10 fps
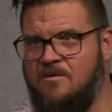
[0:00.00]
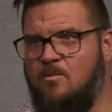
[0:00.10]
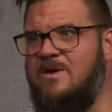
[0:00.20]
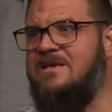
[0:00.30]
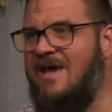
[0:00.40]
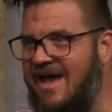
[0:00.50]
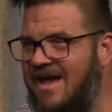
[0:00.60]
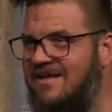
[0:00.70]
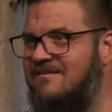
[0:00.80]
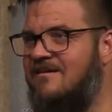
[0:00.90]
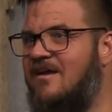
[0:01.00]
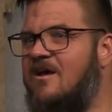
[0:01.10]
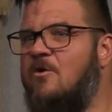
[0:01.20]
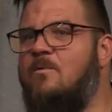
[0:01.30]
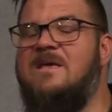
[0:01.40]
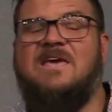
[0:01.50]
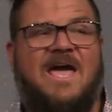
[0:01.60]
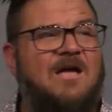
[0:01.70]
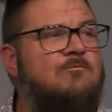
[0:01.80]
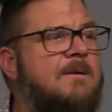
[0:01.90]
We can't. We
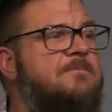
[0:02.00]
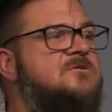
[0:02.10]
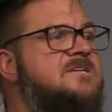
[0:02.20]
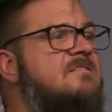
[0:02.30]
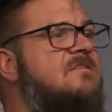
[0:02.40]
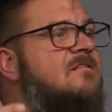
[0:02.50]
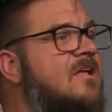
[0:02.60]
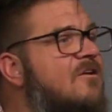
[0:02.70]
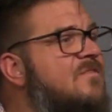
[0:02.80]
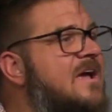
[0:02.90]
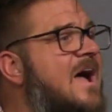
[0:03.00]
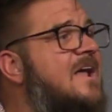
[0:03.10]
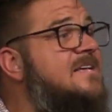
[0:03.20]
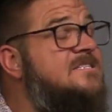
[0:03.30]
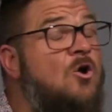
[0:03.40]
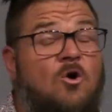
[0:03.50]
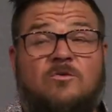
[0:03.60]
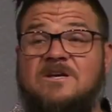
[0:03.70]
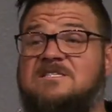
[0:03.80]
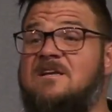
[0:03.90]
can't represent the love that God has
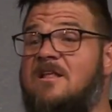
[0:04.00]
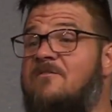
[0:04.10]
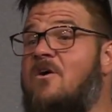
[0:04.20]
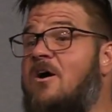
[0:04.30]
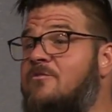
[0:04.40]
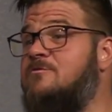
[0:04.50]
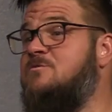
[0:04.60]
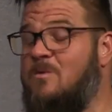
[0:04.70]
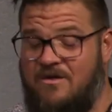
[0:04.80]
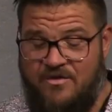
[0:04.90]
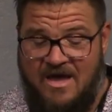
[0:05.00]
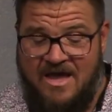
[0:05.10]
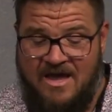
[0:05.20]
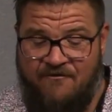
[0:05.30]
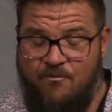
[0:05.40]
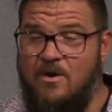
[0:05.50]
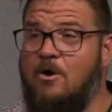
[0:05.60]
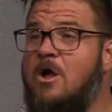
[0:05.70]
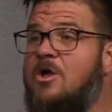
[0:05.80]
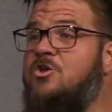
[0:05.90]
called us to love others with if
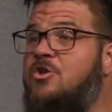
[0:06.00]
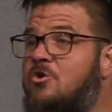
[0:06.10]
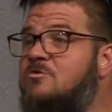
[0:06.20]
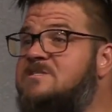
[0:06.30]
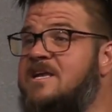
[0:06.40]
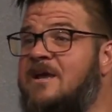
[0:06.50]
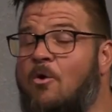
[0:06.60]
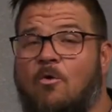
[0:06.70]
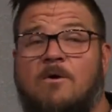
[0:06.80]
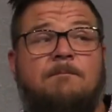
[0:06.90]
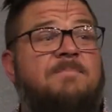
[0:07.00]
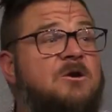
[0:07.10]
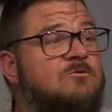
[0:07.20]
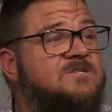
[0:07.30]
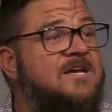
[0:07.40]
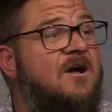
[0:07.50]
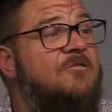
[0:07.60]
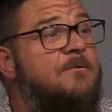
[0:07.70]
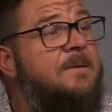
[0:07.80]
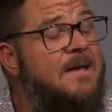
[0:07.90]
we're using or abusing
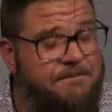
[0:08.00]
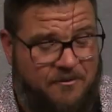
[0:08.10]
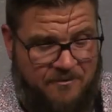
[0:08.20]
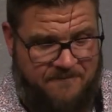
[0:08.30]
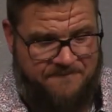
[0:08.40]
other people.